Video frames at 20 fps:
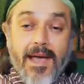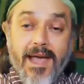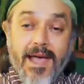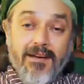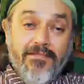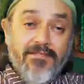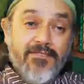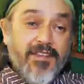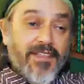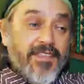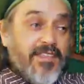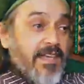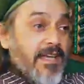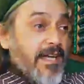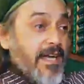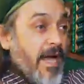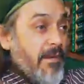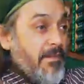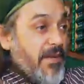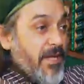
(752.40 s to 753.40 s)

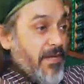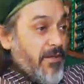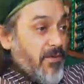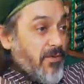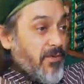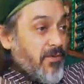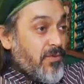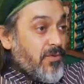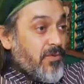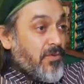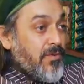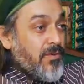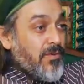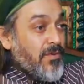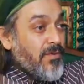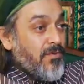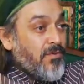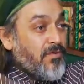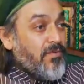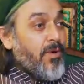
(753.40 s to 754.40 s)
everything coming
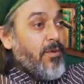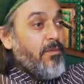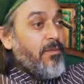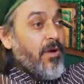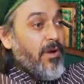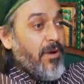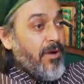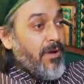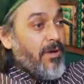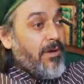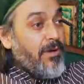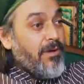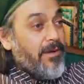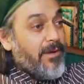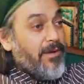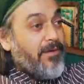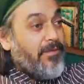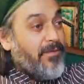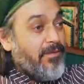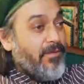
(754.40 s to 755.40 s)
from earth,
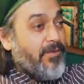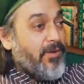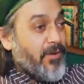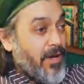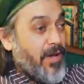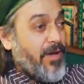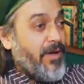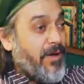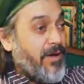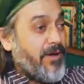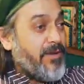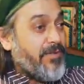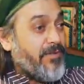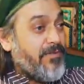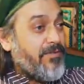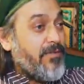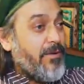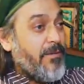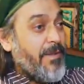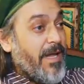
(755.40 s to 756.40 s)

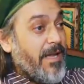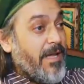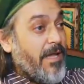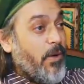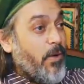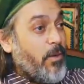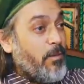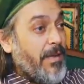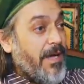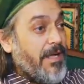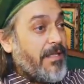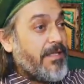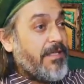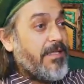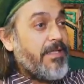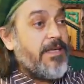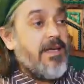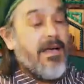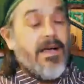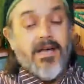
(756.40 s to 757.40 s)
from Allah
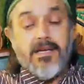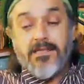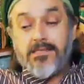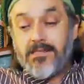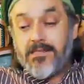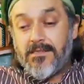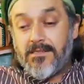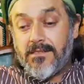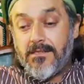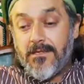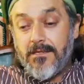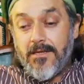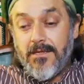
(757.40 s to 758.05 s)
Almighty, as